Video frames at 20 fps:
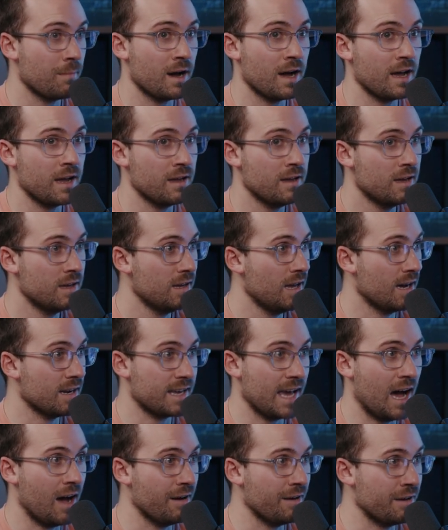my
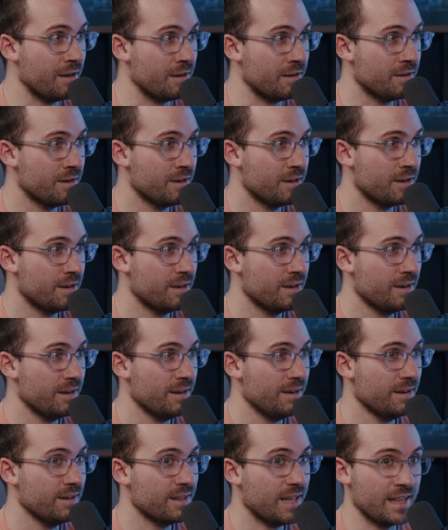accountant,
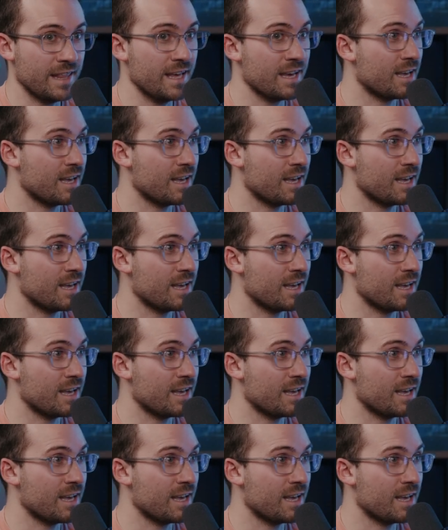that